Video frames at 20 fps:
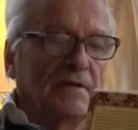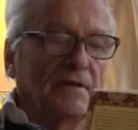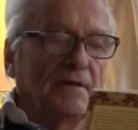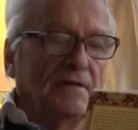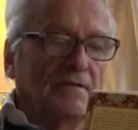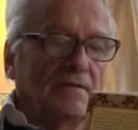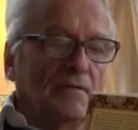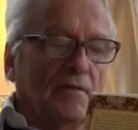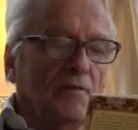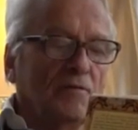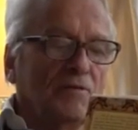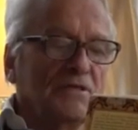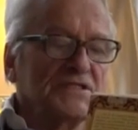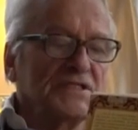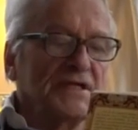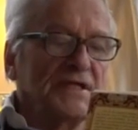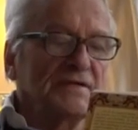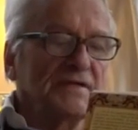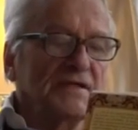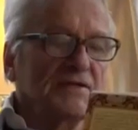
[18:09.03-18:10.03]
the only
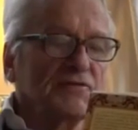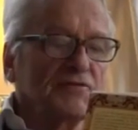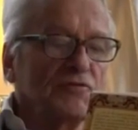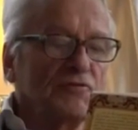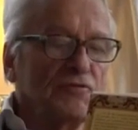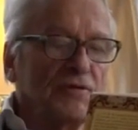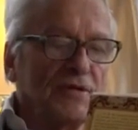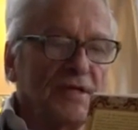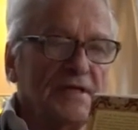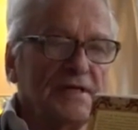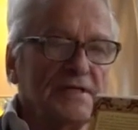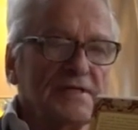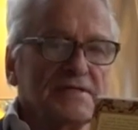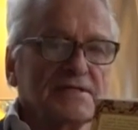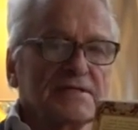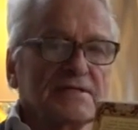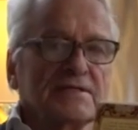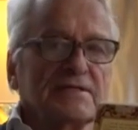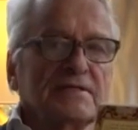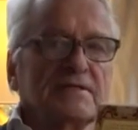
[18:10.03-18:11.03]
thing that truly
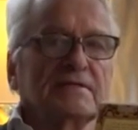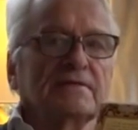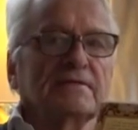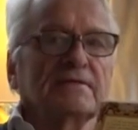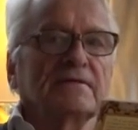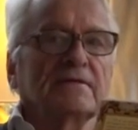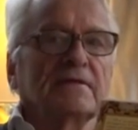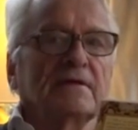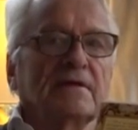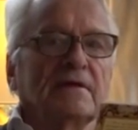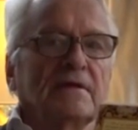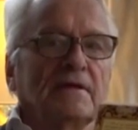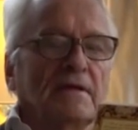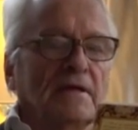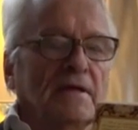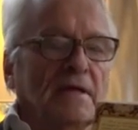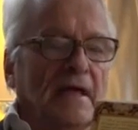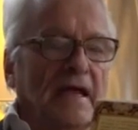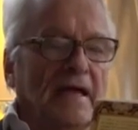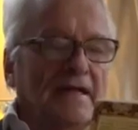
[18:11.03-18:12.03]
is.
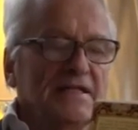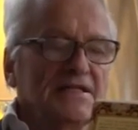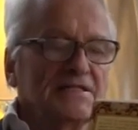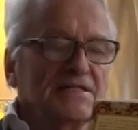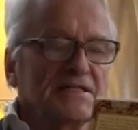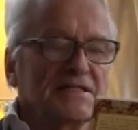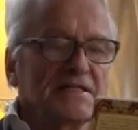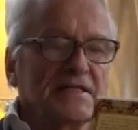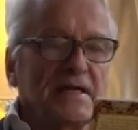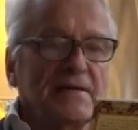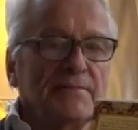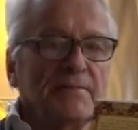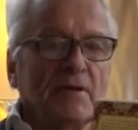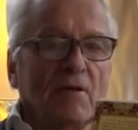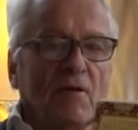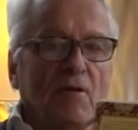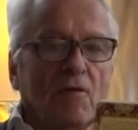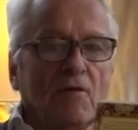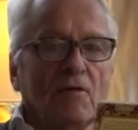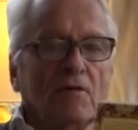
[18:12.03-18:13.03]
And it's the same in
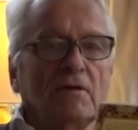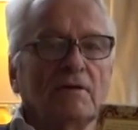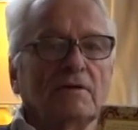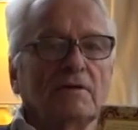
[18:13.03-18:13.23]
all.